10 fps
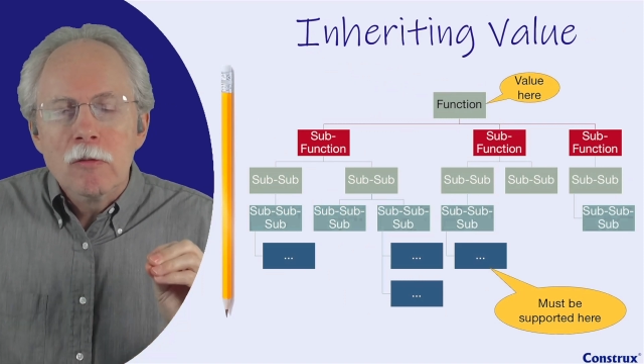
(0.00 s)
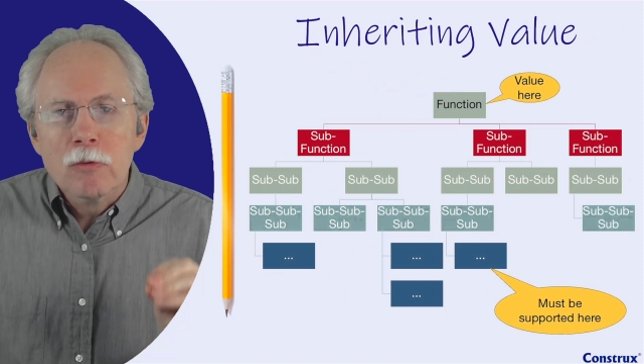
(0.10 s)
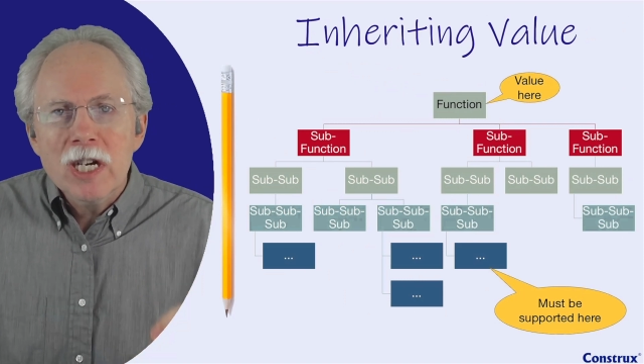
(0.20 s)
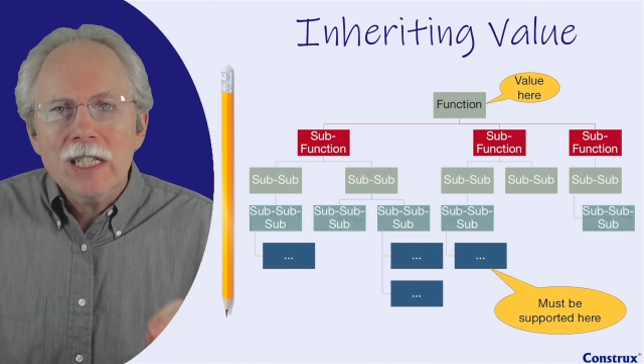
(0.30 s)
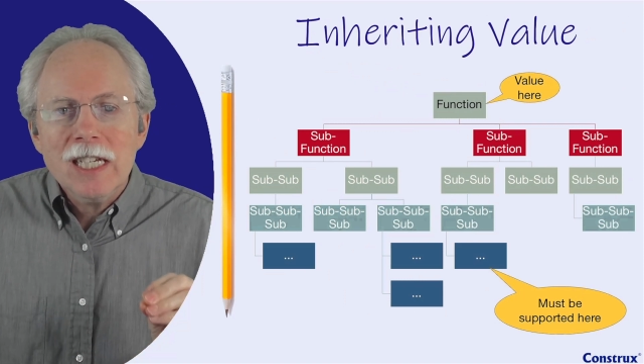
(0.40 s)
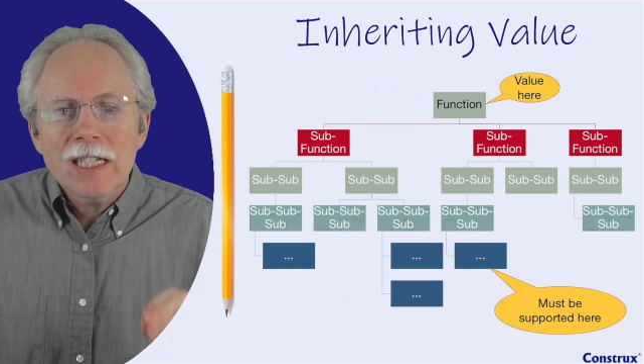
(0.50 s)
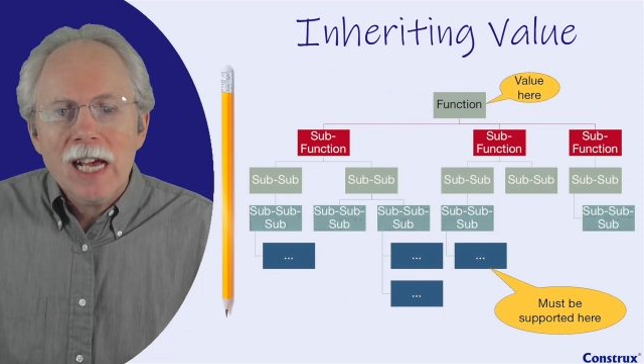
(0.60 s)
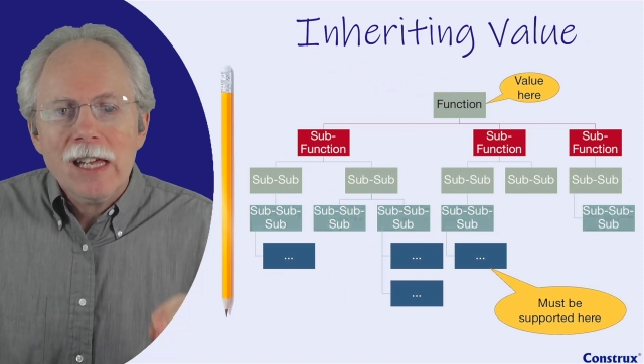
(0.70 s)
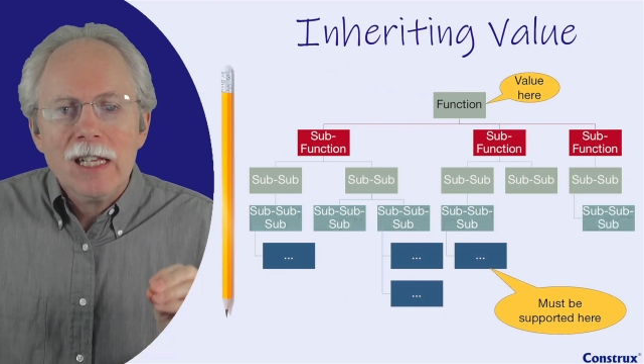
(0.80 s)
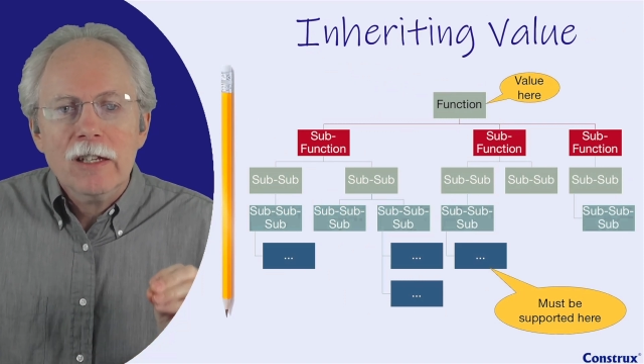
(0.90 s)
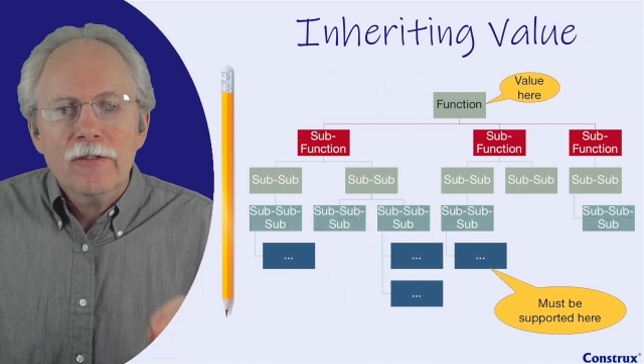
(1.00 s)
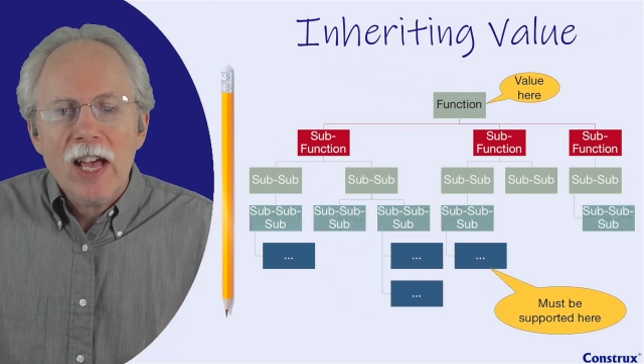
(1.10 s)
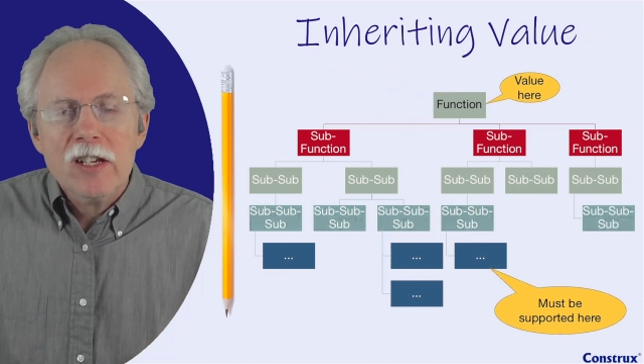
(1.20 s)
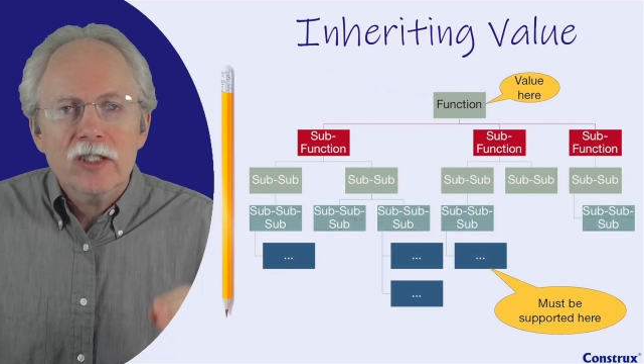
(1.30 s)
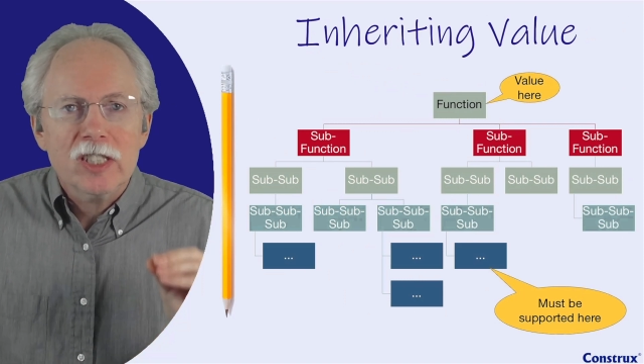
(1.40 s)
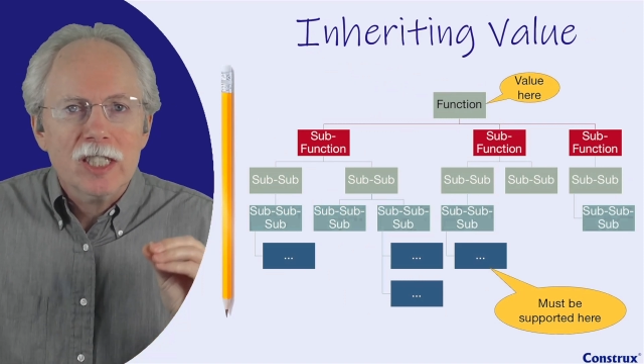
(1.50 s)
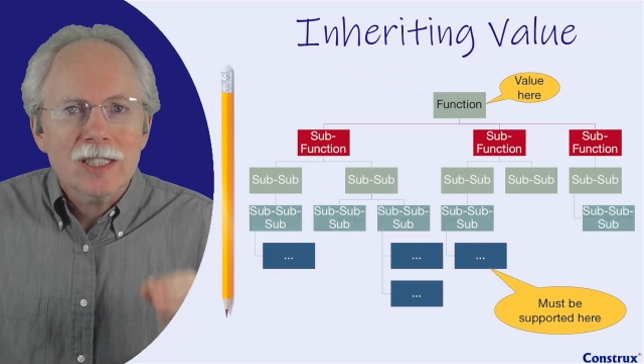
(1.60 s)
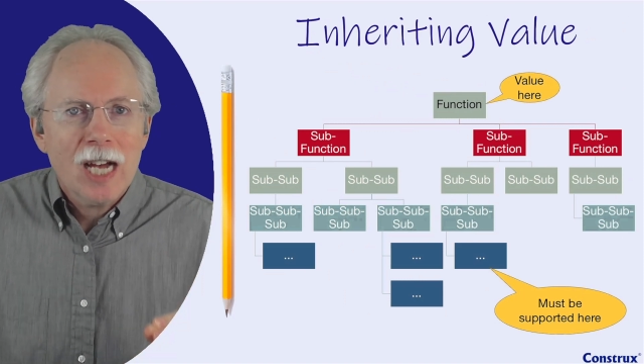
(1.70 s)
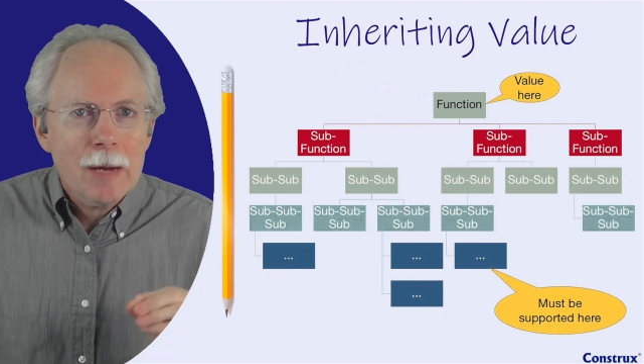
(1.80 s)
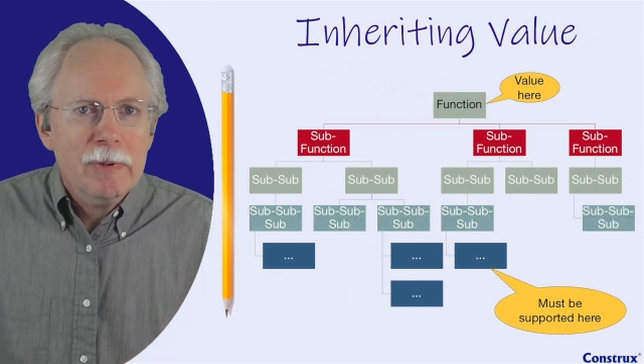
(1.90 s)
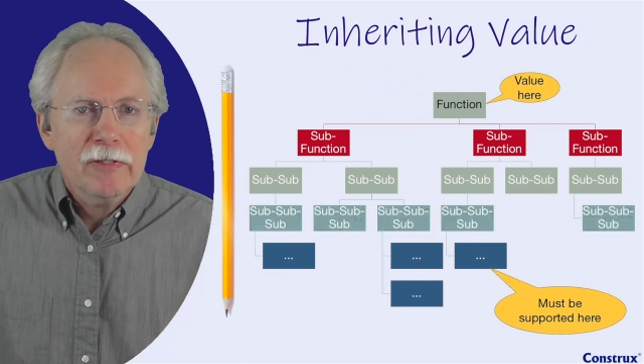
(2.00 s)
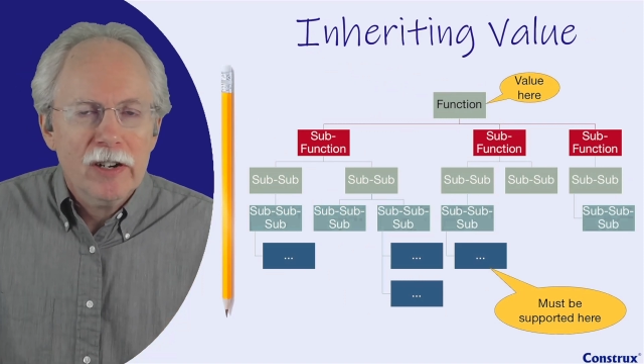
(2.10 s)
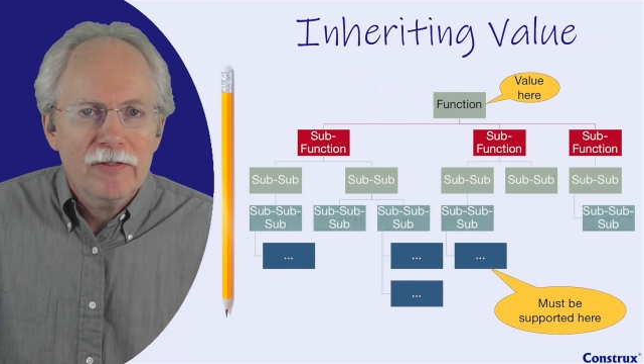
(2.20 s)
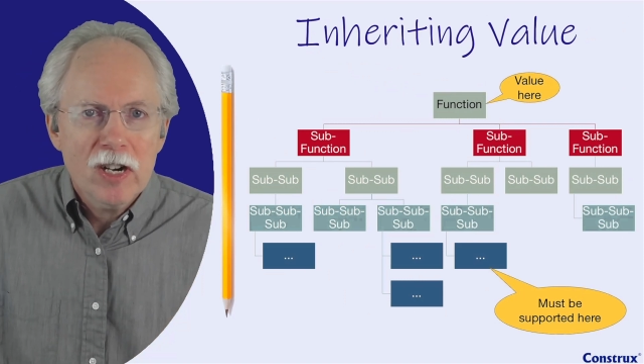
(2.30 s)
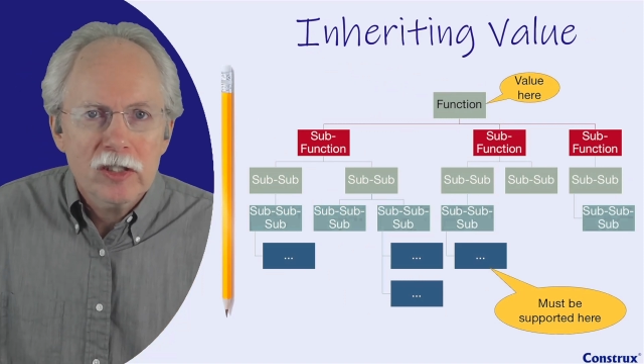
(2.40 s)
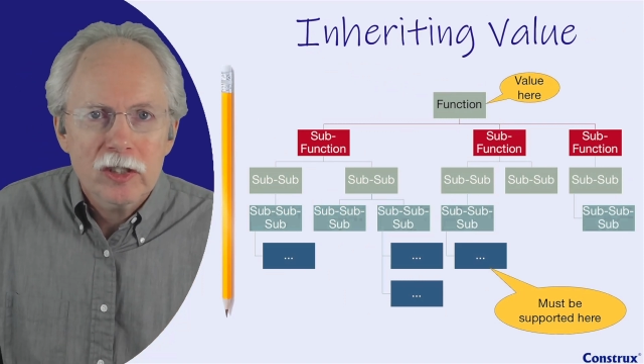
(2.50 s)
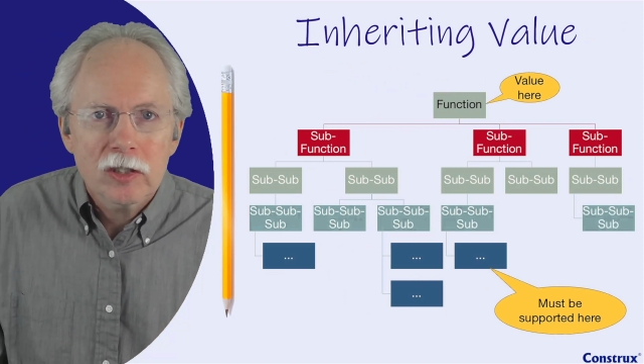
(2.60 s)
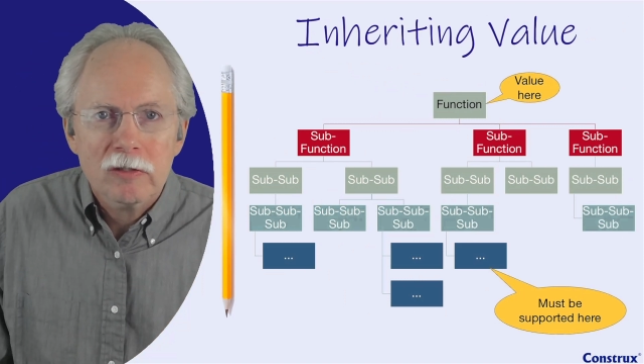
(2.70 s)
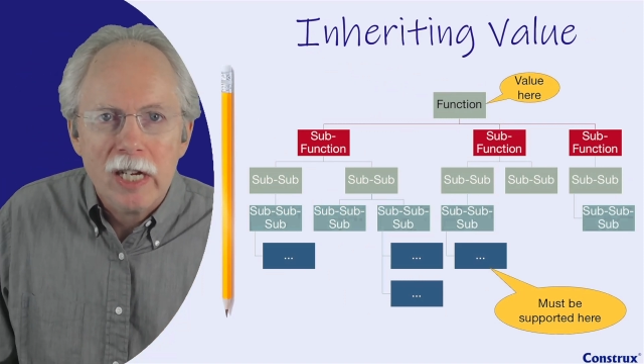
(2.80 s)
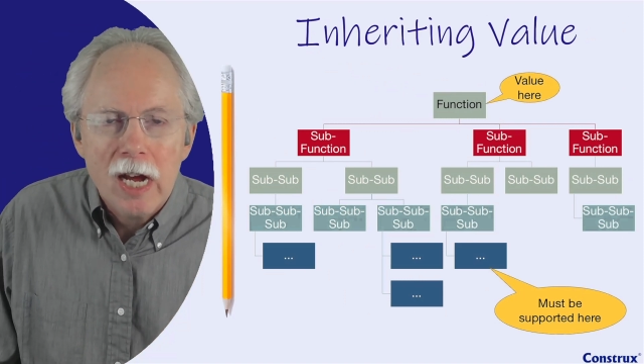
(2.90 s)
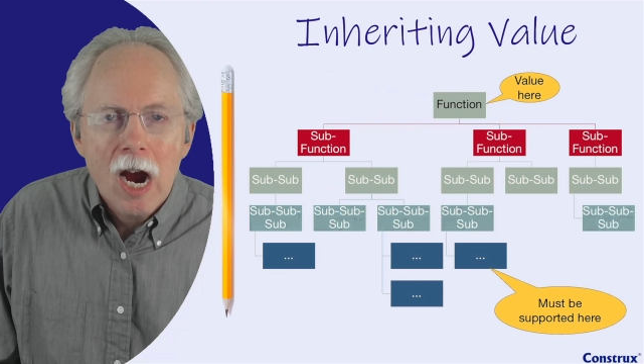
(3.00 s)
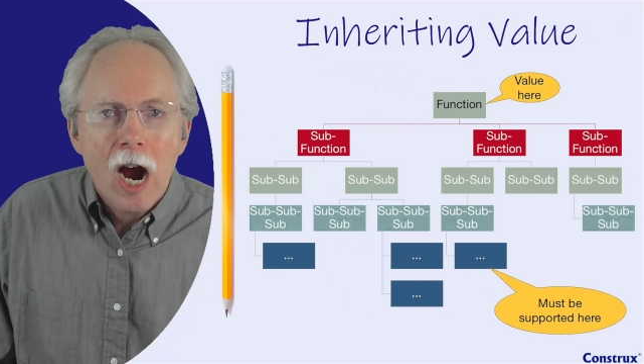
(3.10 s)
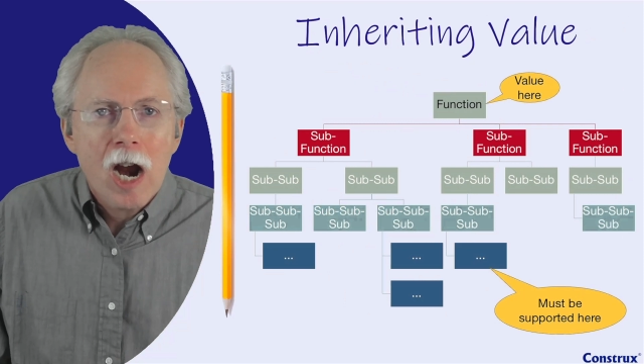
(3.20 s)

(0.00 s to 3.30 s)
really nailing the values at the top of our function tree,